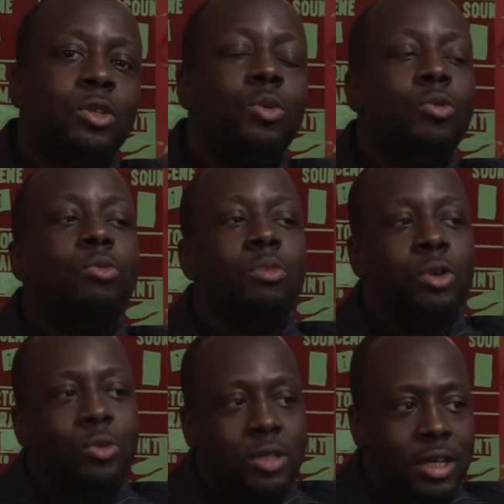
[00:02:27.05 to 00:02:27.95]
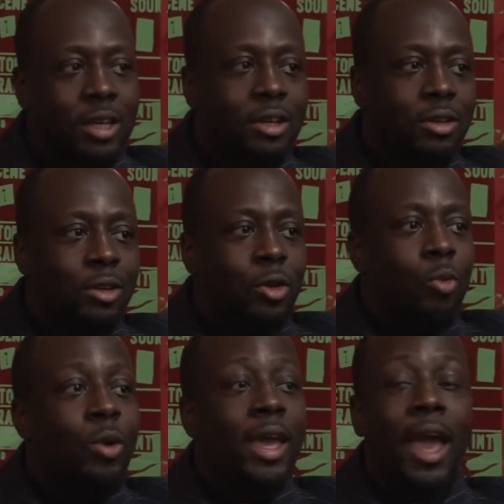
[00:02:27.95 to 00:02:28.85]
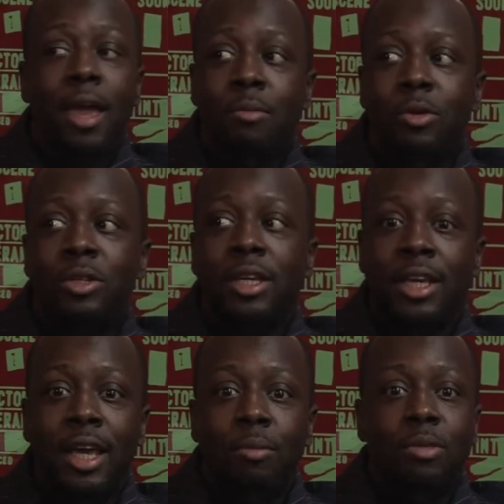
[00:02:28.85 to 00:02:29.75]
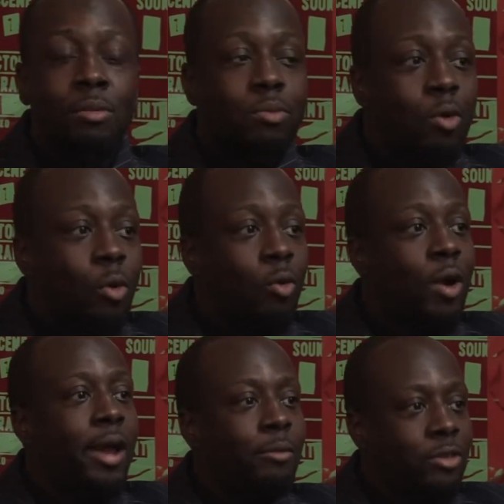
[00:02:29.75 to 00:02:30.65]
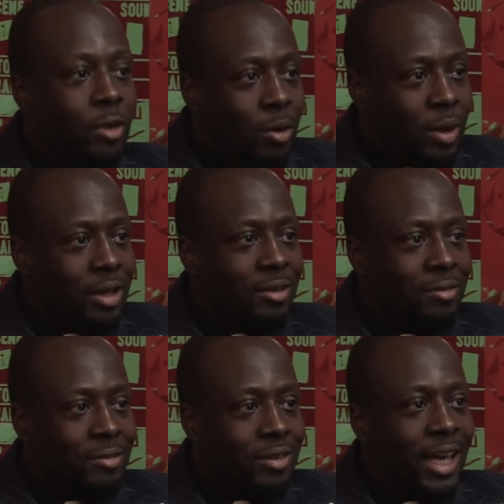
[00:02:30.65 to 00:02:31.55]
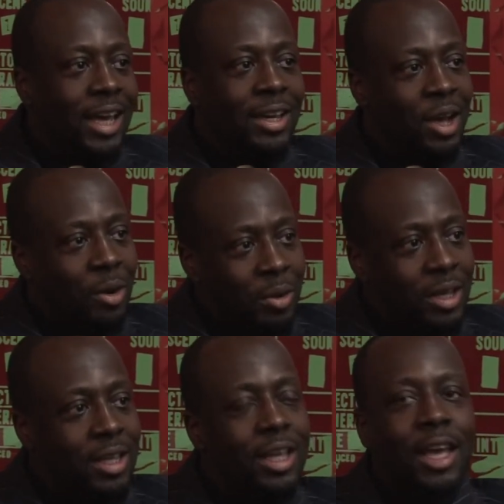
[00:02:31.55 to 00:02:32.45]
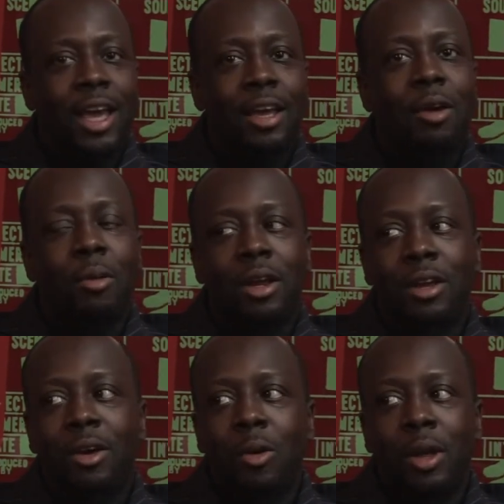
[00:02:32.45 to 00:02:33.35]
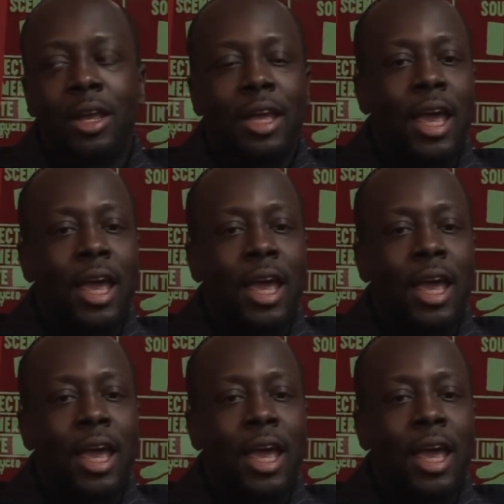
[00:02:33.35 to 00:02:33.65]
Through music, we able to keep the programs going and going and going and going.